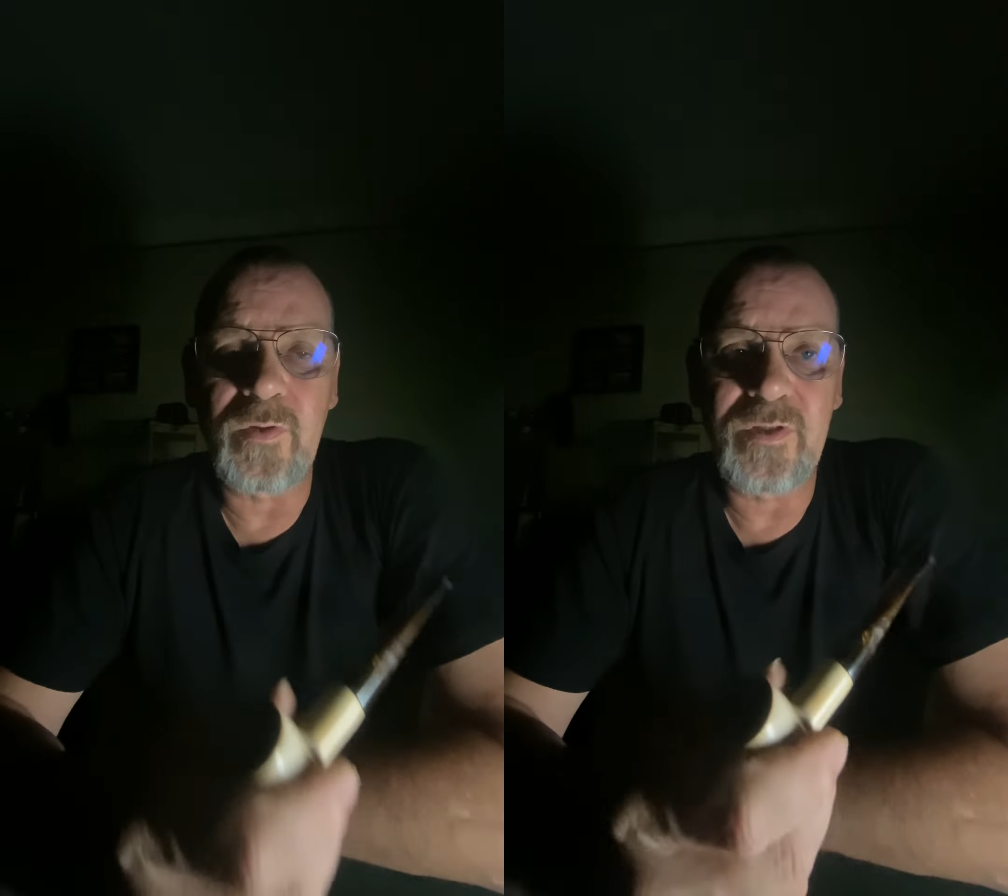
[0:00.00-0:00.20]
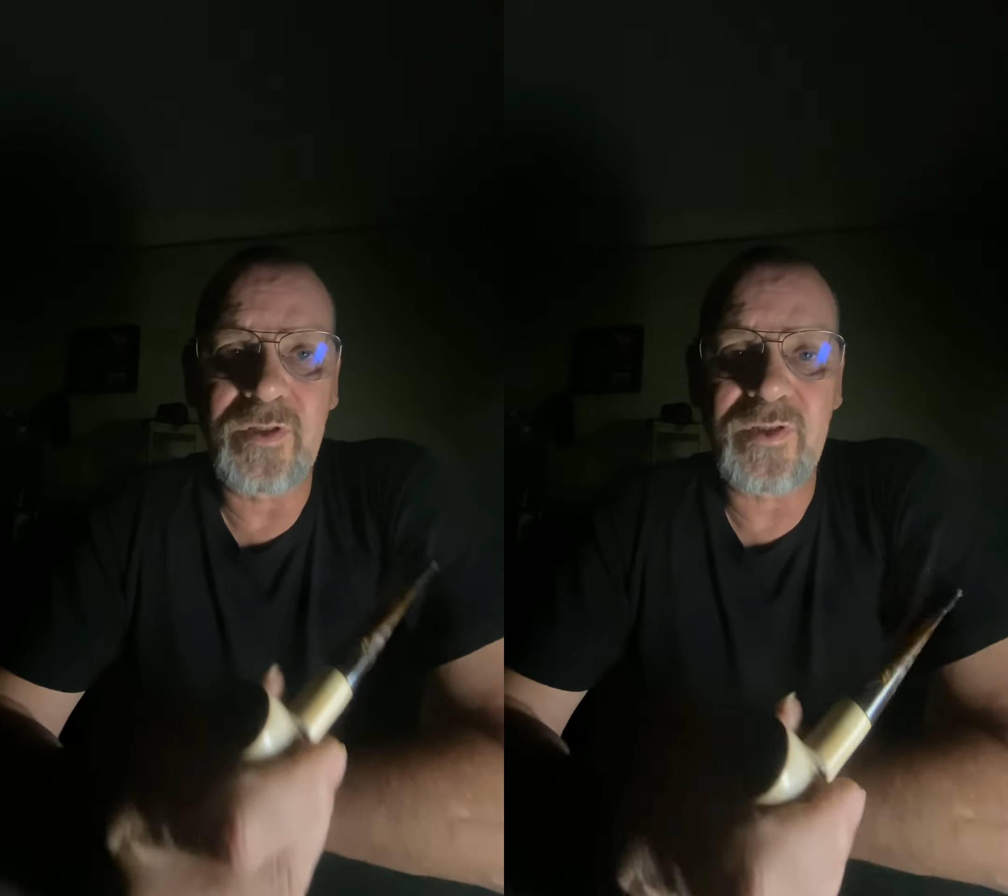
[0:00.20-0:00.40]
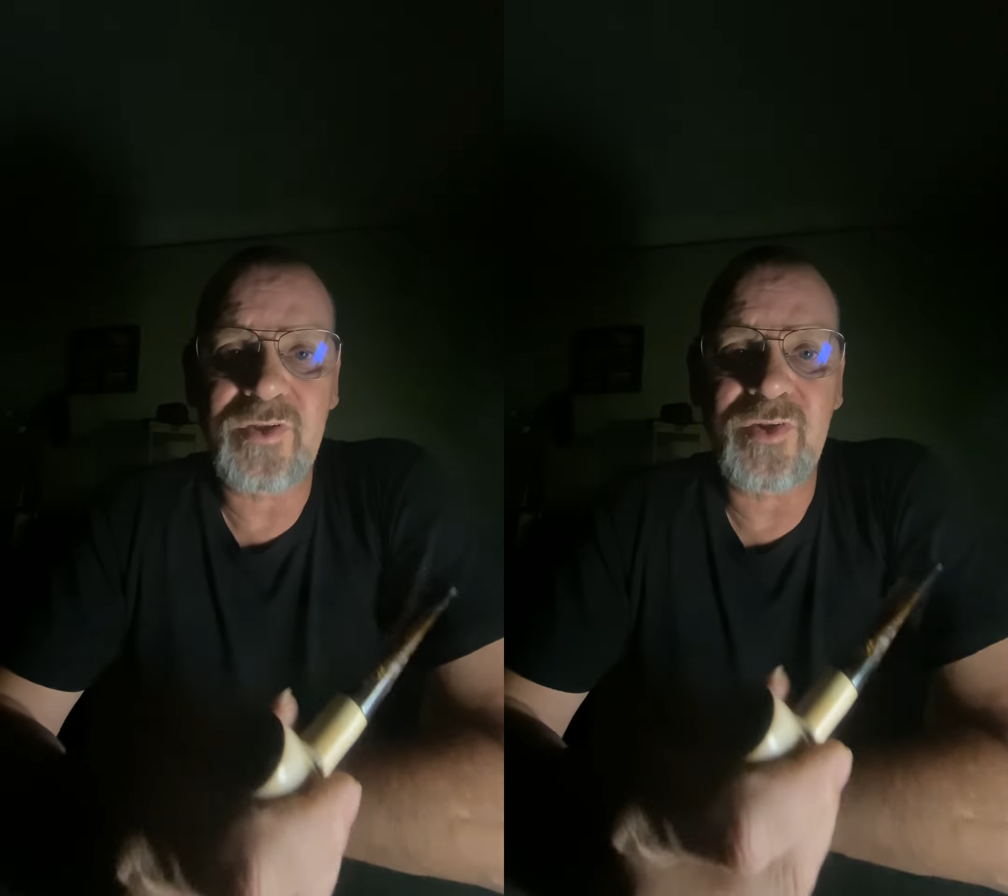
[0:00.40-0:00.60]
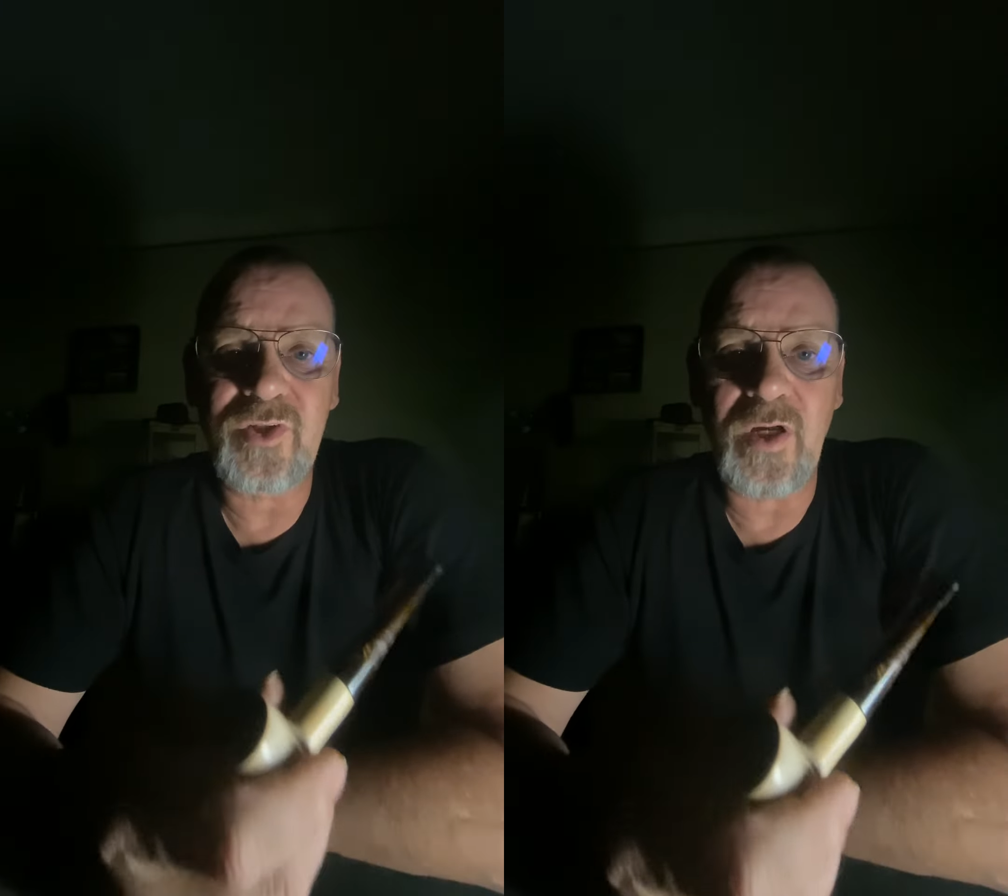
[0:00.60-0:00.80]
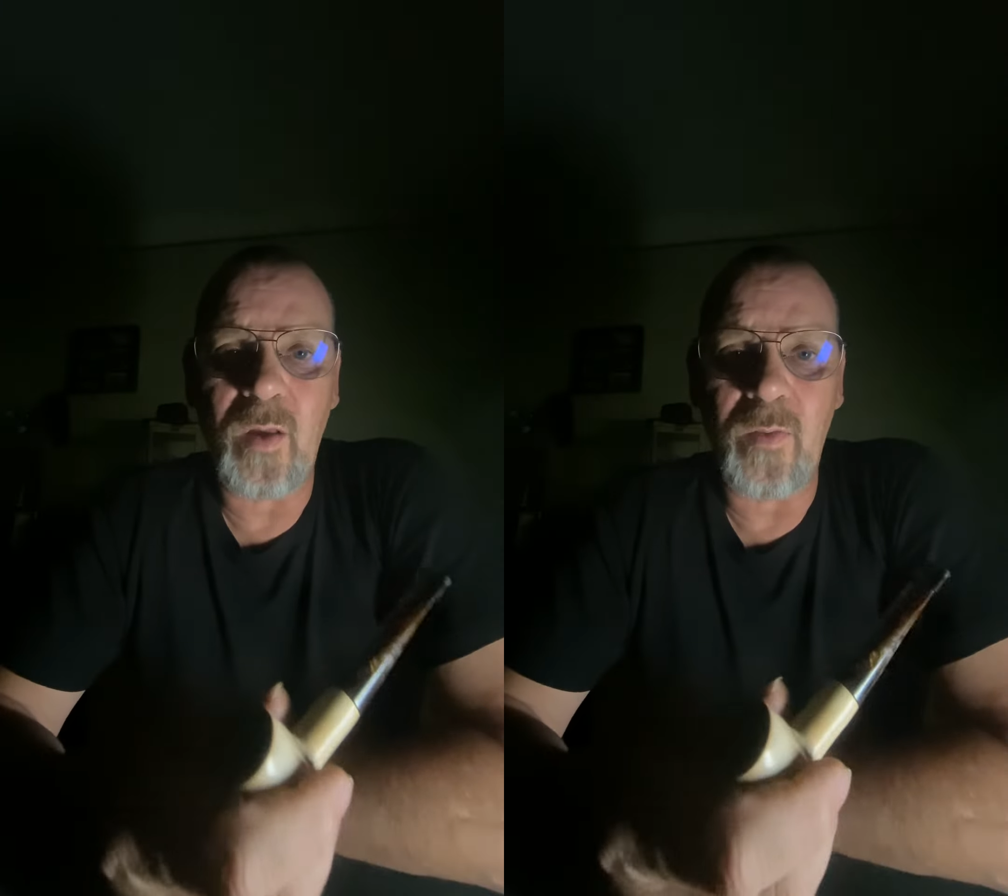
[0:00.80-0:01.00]
this
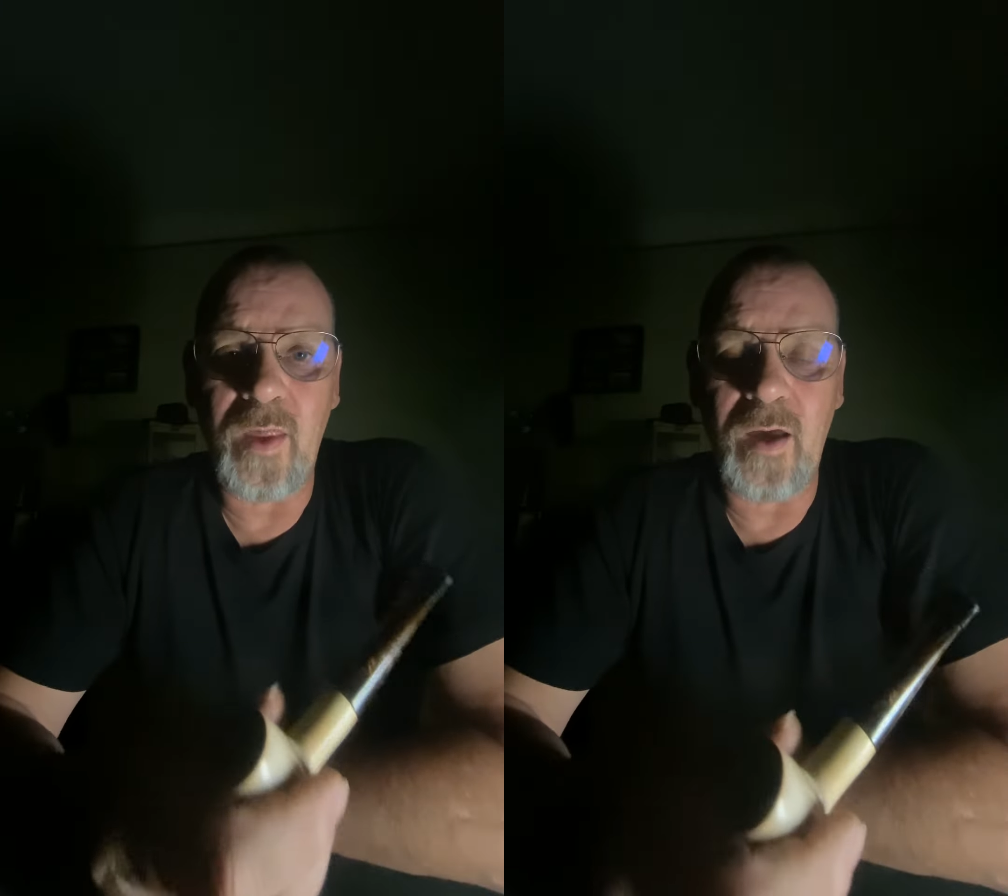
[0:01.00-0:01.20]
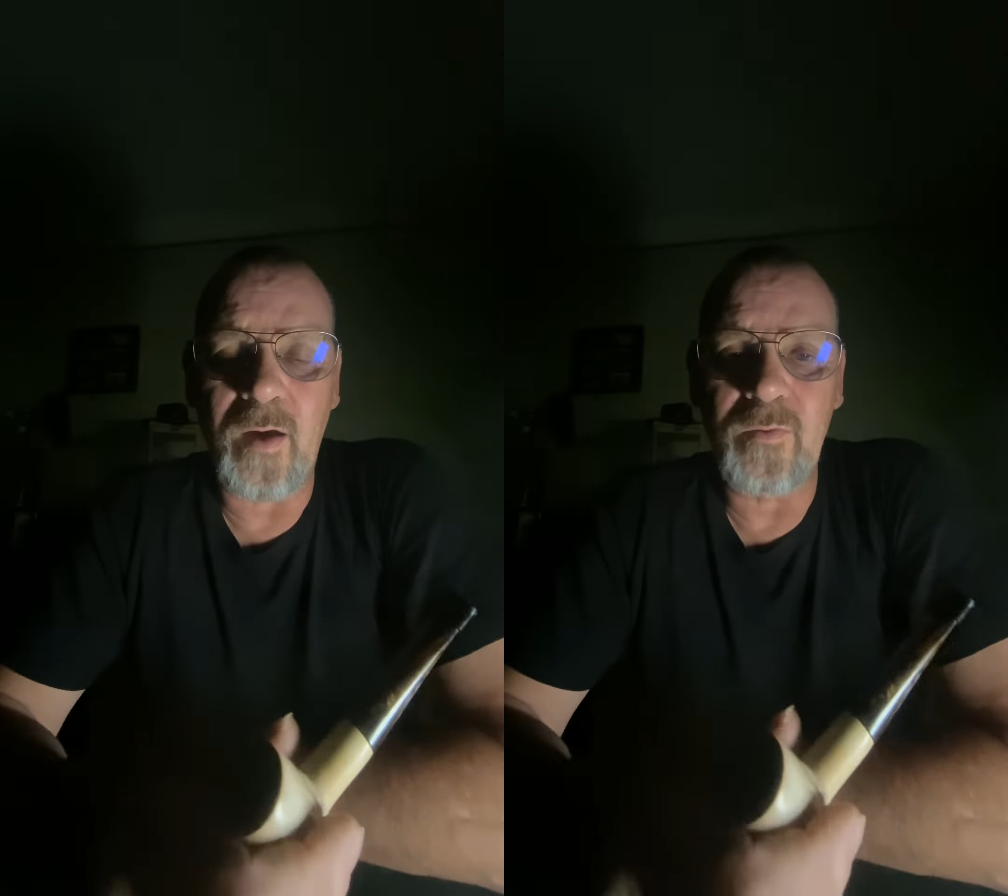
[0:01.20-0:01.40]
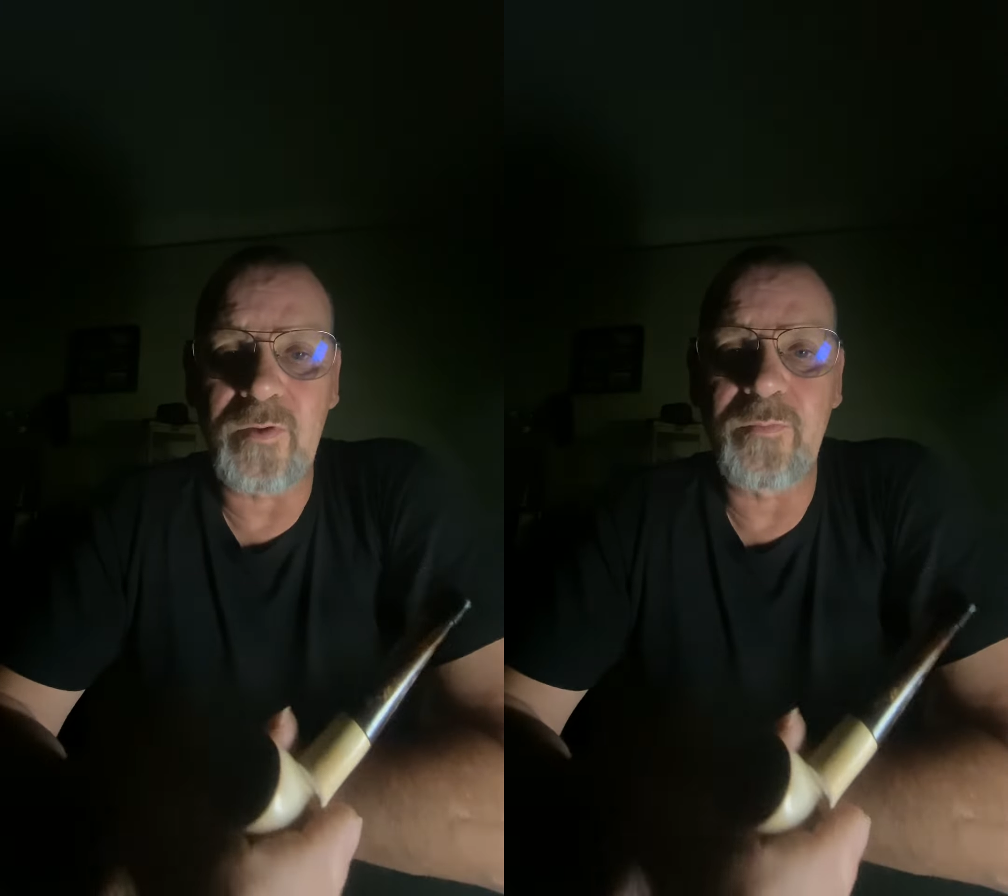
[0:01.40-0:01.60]
shout out